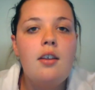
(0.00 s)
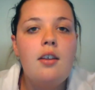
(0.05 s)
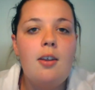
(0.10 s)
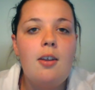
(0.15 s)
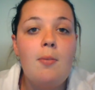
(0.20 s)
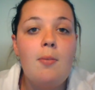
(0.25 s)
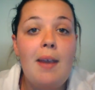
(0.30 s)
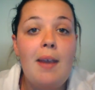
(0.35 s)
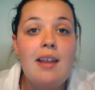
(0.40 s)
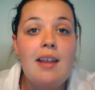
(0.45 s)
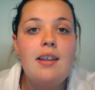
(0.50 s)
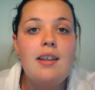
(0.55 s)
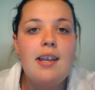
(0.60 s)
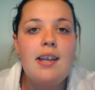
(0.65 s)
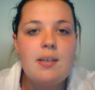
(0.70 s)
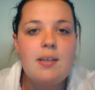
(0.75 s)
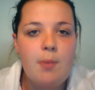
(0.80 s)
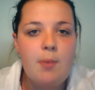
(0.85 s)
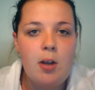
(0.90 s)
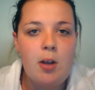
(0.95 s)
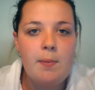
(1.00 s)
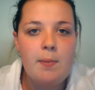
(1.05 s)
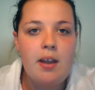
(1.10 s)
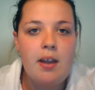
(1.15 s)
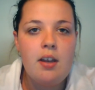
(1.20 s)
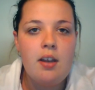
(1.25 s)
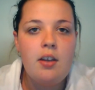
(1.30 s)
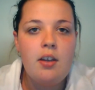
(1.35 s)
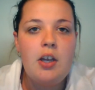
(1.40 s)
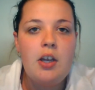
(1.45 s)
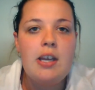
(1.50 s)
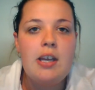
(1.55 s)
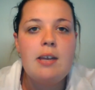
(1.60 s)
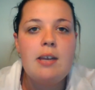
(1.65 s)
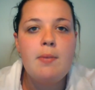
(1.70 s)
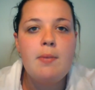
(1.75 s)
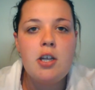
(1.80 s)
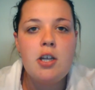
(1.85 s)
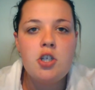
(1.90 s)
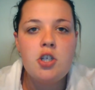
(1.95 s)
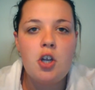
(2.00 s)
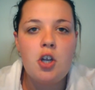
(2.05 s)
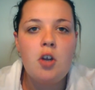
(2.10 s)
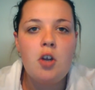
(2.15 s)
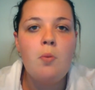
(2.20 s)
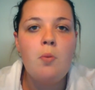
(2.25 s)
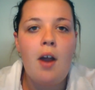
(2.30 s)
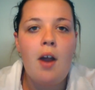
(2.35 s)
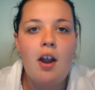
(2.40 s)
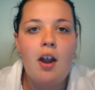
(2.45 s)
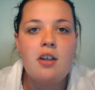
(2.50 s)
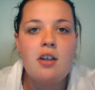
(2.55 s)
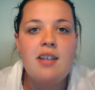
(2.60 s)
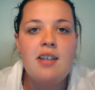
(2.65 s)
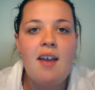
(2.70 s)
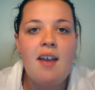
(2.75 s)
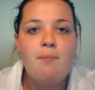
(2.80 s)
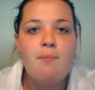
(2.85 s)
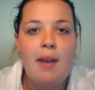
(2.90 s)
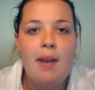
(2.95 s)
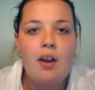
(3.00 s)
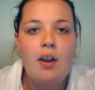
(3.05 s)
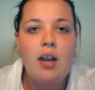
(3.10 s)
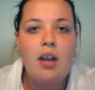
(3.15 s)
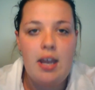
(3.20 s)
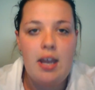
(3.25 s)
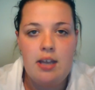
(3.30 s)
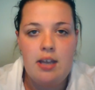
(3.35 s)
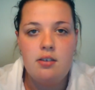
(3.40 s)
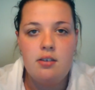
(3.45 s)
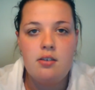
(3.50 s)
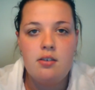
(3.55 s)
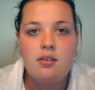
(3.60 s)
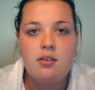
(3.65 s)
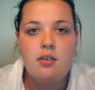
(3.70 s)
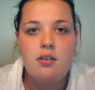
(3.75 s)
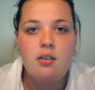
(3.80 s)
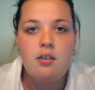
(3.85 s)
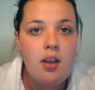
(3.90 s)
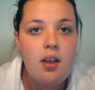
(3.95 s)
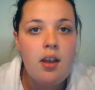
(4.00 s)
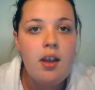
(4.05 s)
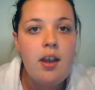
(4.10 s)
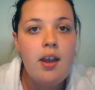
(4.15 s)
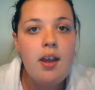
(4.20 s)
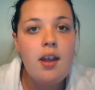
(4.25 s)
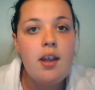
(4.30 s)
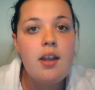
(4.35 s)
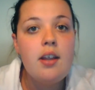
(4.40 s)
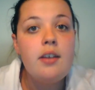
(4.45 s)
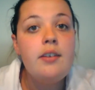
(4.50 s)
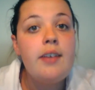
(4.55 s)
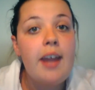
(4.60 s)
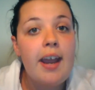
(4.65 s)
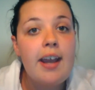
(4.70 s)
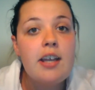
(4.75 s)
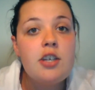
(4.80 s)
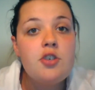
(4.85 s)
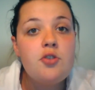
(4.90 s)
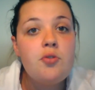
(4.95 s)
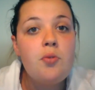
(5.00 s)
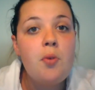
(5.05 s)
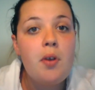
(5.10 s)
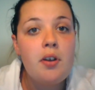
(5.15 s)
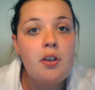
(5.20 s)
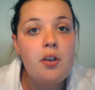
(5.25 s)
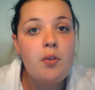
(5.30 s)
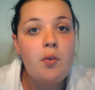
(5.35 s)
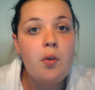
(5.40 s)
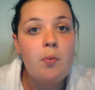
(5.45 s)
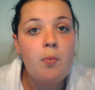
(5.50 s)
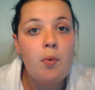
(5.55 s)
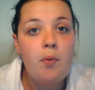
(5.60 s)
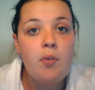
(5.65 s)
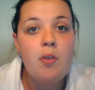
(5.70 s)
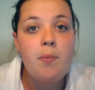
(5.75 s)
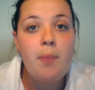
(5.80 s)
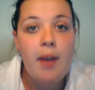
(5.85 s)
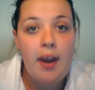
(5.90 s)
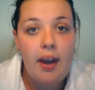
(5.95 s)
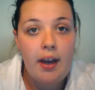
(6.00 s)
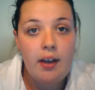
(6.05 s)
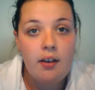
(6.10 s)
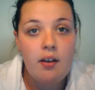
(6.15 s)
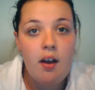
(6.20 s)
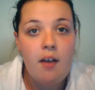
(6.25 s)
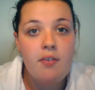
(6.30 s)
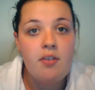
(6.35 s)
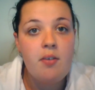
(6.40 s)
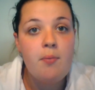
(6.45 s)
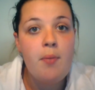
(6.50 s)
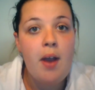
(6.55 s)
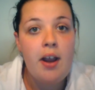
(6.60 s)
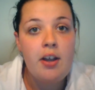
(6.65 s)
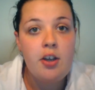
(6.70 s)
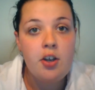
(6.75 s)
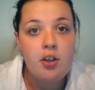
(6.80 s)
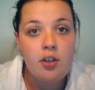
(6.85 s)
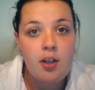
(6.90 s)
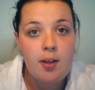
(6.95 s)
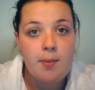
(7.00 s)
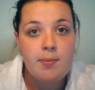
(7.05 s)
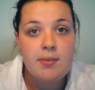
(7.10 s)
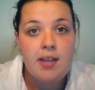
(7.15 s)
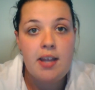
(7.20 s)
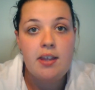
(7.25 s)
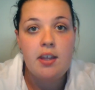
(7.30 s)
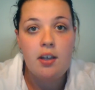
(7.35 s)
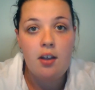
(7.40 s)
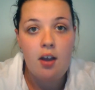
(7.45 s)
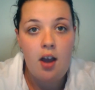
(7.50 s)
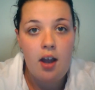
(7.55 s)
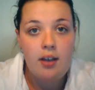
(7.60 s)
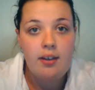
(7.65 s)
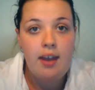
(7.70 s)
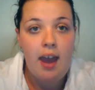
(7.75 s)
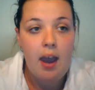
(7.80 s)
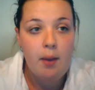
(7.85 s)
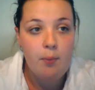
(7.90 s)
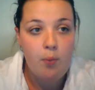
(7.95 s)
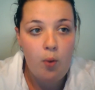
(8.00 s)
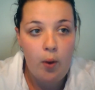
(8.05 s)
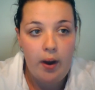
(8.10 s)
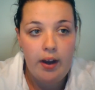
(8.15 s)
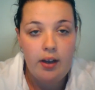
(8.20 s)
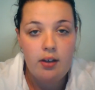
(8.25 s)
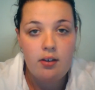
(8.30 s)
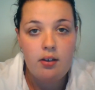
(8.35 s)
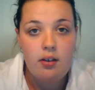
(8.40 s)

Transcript: To begin the experiment, you need to make sure your wires have bare ends. Next, you'll want to remove the paint off the binder clips at the contact point.